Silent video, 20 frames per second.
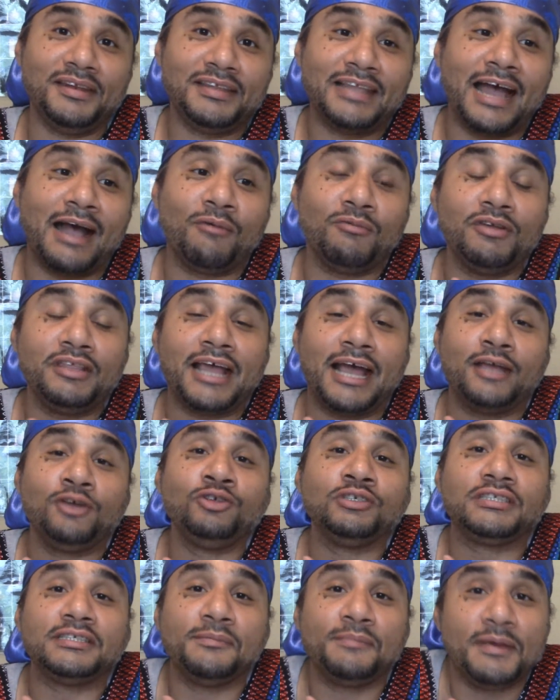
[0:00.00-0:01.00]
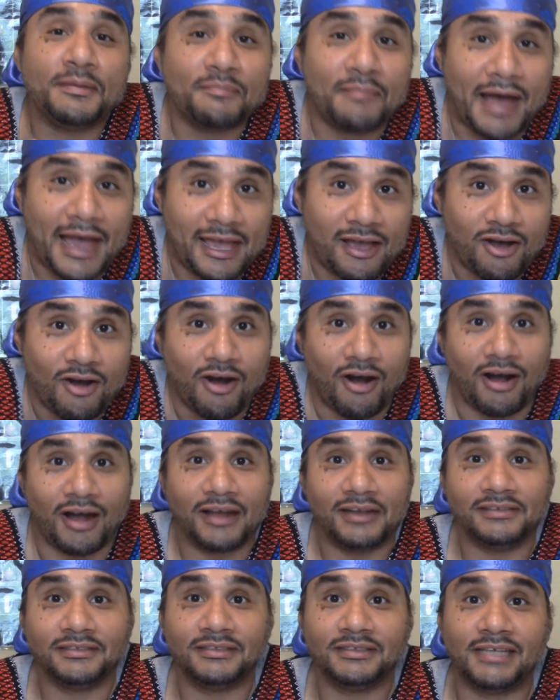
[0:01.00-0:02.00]
That used to be my card
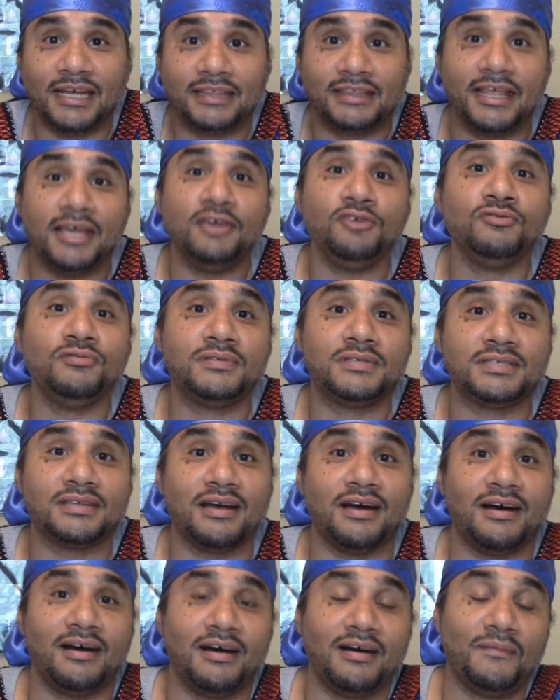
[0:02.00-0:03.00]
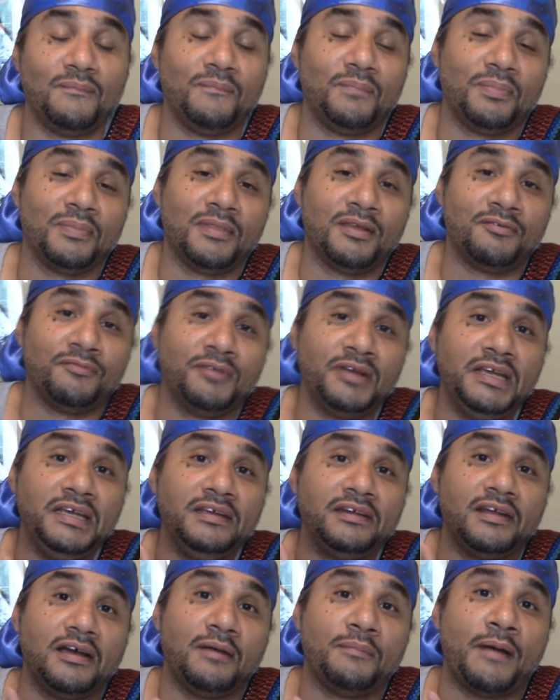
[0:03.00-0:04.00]
that they used to
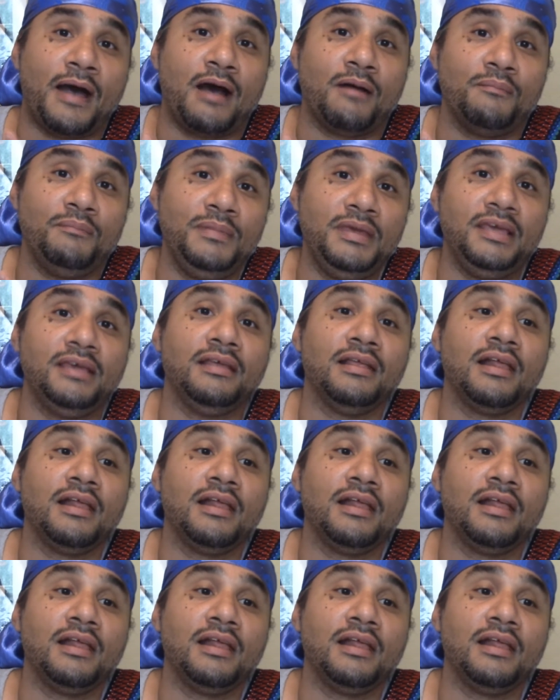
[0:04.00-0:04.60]
read about me.